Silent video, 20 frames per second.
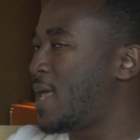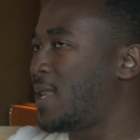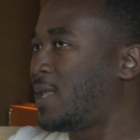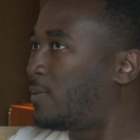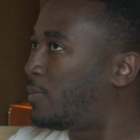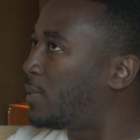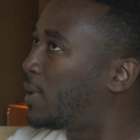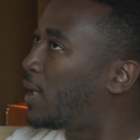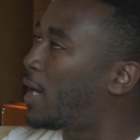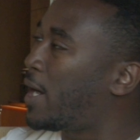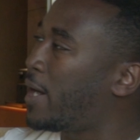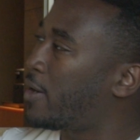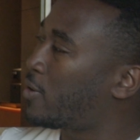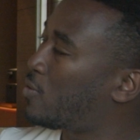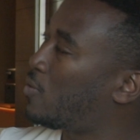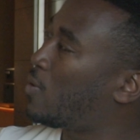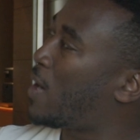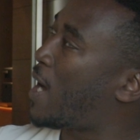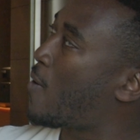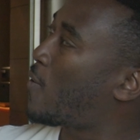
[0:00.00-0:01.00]
And then be like, all right,
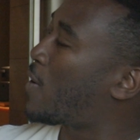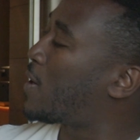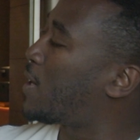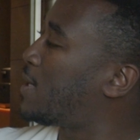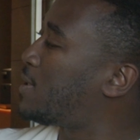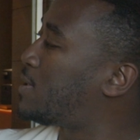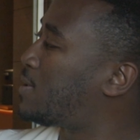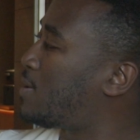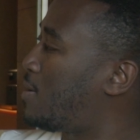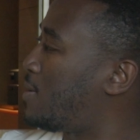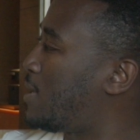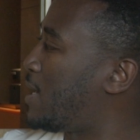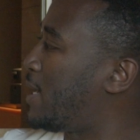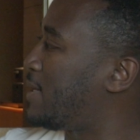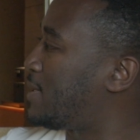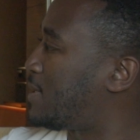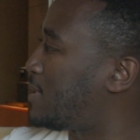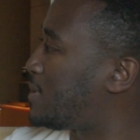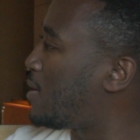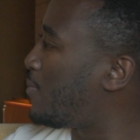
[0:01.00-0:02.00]
cool. How can I turn
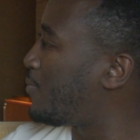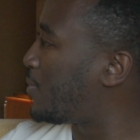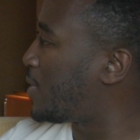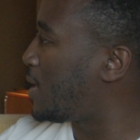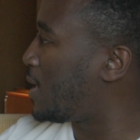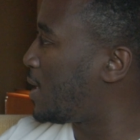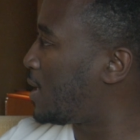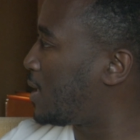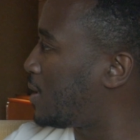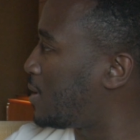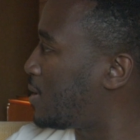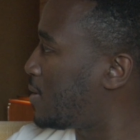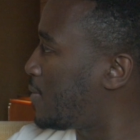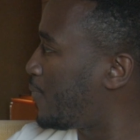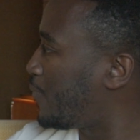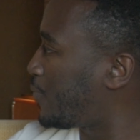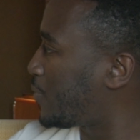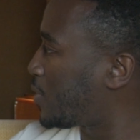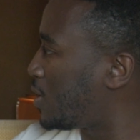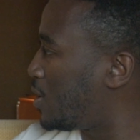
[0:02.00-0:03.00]
that into something,
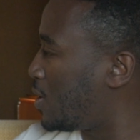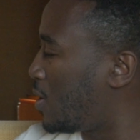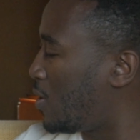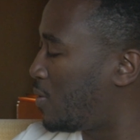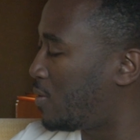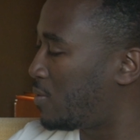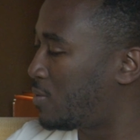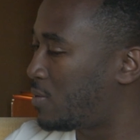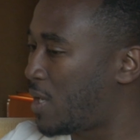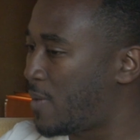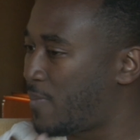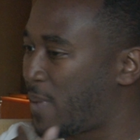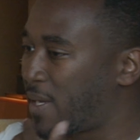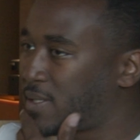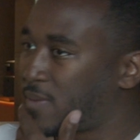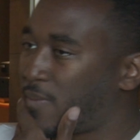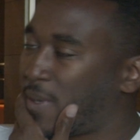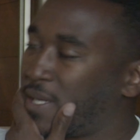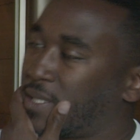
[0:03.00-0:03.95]
you know, and make